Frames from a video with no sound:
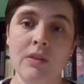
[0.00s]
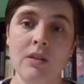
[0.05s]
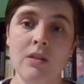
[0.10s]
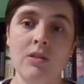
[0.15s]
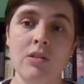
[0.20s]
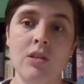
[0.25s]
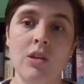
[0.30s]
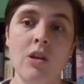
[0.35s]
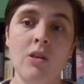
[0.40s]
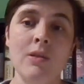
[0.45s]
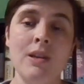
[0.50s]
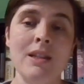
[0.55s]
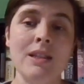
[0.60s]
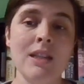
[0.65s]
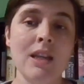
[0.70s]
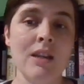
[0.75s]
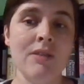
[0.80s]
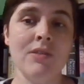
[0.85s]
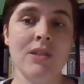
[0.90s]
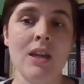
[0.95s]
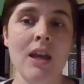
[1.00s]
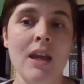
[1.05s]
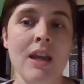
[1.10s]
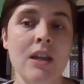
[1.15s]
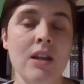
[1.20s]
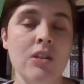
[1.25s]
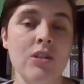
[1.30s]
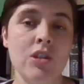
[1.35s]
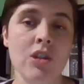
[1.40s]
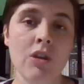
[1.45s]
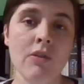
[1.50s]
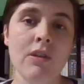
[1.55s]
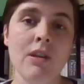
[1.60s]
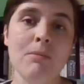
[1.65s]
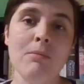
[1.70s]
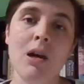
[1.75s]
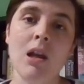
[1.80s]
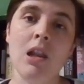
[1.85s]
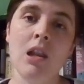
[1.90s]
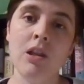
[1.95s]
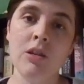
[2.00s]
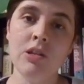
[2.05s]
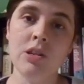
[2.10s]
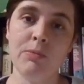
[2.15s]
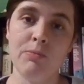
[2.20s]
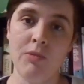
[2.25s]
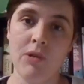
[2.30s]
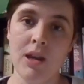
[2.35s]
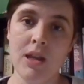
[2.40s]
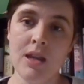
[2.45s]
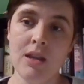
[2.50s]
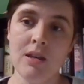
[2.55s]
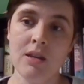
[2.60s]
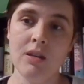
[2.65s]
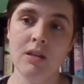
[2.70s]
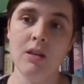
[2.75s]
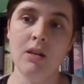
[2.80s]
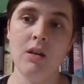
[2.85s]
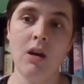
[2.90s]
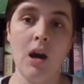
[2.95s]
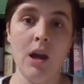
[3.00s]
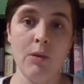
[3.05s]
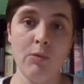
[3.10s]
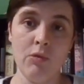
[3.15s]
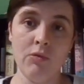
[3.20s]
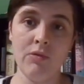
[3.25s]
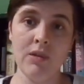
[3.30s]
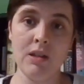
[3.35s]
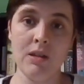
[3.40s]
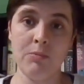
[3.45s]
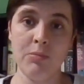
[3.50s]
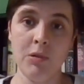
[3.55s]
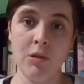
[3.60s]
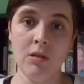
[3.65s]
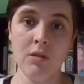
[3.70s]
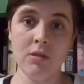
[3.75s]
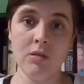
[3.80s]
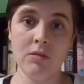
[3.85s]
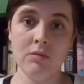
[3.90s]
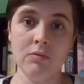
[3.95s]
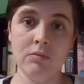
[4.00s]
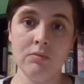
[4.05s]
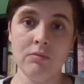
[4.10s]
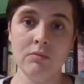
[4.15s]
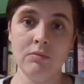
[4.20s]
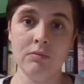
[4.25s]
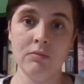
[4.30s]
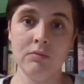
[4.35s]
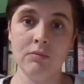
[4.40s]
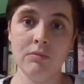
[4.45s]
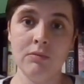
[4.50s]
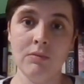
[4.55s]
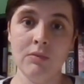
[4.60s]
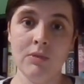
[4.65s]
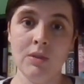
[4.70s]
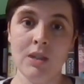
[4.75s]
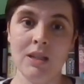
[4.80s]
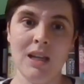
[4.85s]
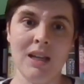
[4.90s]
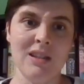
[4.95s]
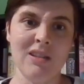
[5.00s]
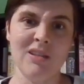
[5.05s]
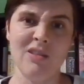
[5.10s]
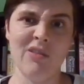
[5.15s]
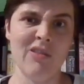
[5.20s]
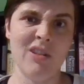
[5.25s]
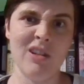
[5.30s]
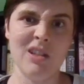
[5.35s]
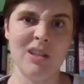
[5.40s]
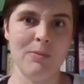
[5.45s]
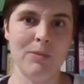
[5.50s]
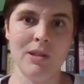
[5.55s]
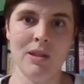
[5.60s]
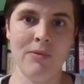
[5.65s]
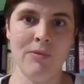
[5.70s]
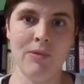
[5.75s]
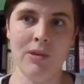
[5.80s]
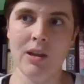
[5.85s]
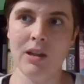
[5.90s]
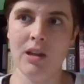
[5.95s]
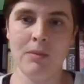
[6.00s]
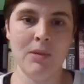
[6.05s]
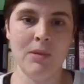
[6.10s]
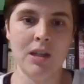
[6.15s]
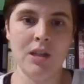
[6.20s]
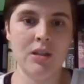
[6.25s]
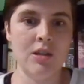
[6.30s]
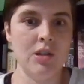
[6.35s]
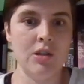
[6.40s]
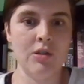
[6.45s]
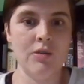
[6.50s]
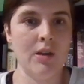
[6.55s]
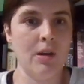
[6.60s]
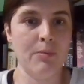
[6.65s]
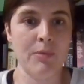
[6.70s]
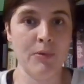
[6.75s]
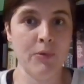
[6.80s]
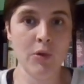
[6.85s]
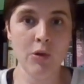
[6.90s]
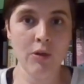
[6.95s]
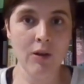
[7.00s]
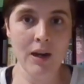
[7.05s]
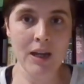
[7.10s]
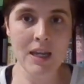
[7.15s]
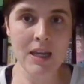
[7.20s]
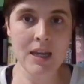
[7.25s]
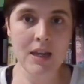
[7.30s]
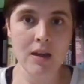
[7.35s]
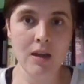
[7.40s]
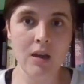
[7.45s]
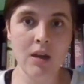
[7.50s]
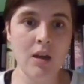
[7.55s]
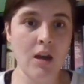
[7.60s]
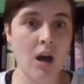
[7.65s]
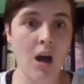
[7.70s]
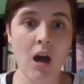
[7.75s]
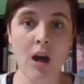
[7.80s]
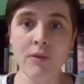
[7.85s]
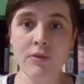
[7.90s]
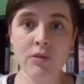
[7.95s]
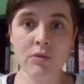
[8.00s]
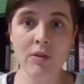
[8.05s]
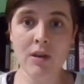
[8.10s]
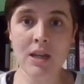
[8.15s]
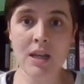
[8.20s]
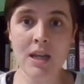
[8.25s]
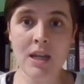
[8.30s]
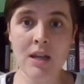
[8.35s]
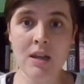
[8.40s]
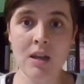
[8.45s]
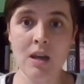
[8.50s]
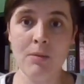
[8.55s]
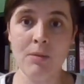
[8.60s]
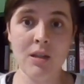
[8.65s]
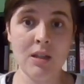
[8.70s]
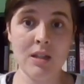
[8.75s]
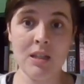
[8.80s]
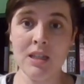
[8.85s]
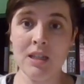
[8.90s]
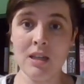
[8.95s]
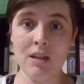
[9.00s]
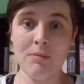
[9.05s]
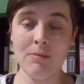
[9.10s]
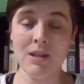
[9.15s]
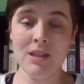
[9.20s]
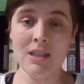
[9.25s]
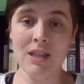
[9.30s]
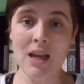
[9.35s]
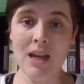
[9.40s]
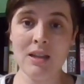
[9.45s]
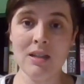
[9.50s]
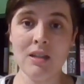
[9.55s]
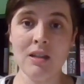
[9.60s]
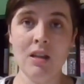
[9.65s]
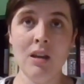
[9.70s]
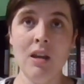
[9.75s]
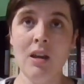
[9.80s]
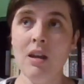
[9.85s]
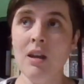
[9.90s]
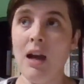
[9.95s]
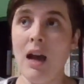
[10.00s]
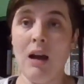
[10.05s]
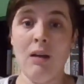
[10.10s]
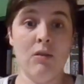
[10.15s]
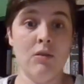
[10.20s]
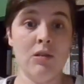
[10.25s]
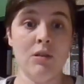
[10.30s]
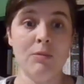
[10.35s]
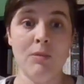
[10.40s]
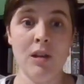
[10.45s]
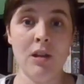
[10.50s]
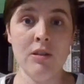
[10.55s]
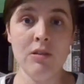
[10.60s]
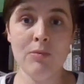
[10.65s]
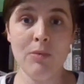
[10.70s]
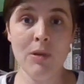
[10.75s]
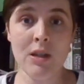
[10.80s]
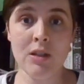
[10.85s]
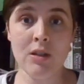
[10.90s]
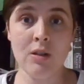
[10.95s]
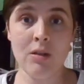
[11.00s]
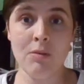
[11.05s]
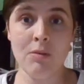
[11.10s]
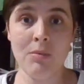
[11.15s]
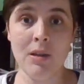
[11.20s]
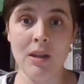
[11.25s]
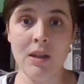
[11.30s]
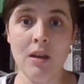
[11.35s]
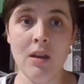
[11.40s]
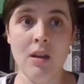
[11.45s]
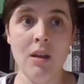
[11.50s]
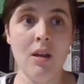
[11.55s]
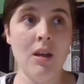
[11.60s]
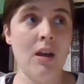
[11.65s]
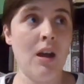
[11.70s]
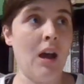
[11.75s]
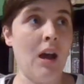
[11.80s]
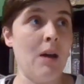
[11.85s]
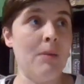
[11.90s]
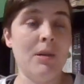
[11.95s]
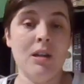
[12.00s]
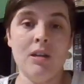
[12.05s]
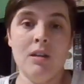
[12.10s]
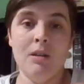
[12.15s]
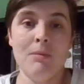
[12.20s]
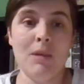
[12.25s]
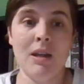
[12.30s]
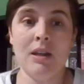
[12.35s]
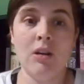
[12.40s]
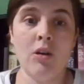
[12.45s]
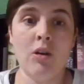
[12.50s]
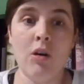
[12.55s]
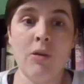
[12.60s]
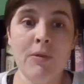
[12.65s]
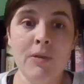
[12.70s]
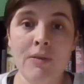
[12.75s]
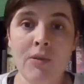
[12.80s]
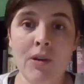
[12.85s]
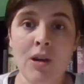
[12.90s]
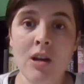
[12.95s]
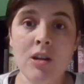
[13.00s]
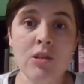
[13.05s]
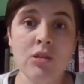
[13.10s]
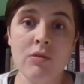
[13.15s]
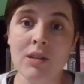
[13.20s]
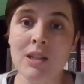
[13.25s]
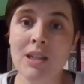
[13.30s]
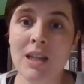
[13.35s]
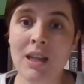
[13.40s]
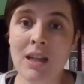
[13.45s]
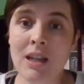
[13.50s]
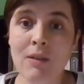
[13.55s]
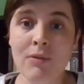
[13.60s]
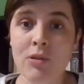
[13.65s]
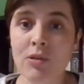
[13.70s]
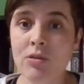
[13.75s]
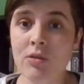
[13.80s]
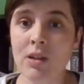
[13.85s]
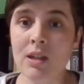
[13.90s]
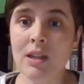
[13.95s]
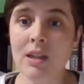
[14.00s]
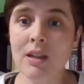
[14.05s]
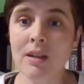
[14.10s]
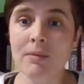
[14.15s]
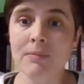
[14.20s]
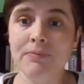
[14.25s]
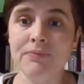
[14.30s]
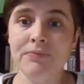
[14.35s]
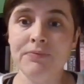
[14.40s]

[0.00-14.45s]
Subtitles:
So instead of saying during my lunch break, I will read a book, because that's not very specific. Am I going to do that before I eat? After I eat? Am I going to sit at my desk? How long's my lunch break going to be? Am I going to make a coffee first or a tea if you drink it?